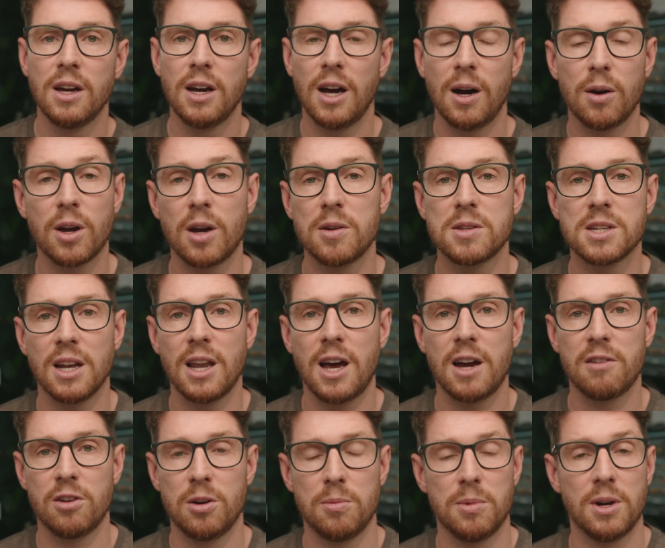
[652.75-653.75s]
I'll go to
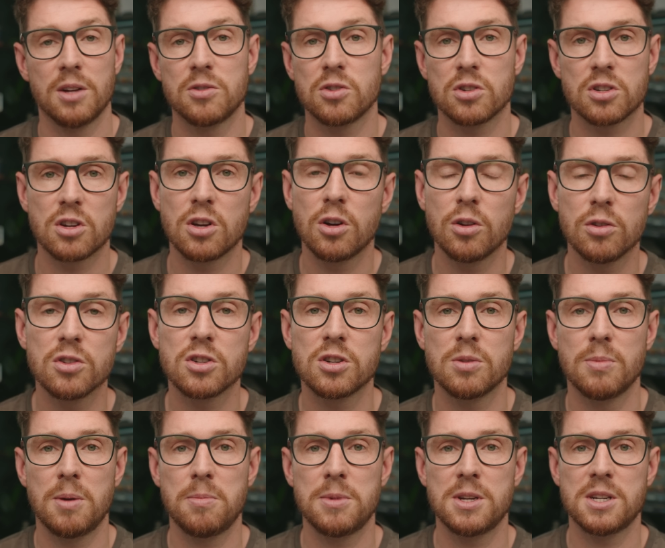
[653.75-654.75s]
Lightroom and I'll just cull
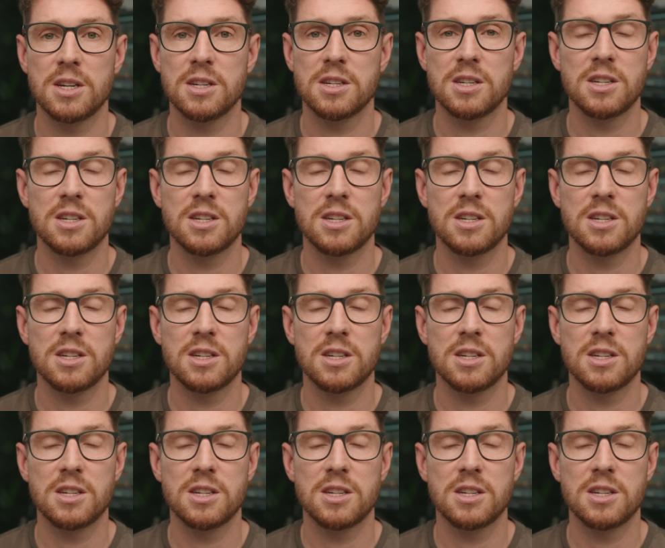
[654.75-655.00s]
some images.